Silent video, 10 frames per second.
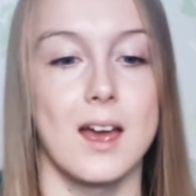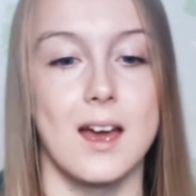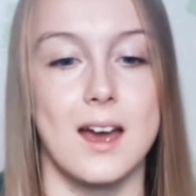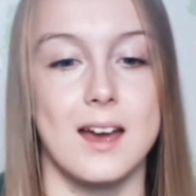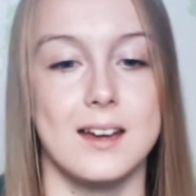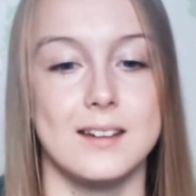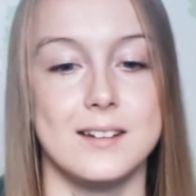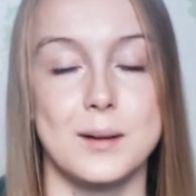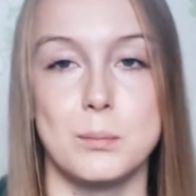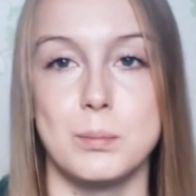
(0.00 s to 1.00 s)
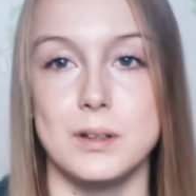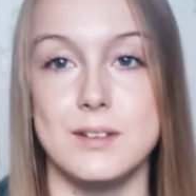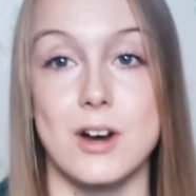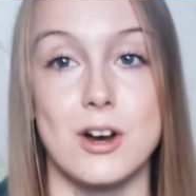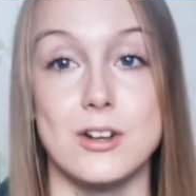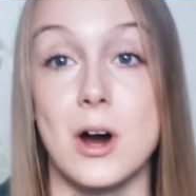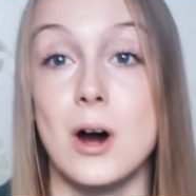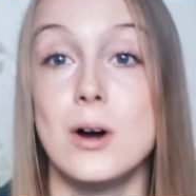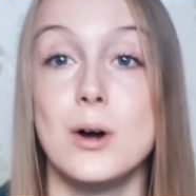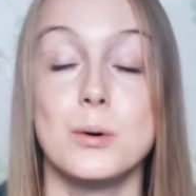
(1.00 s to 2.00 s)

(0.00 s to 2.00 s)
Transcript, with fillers: And believe it or not,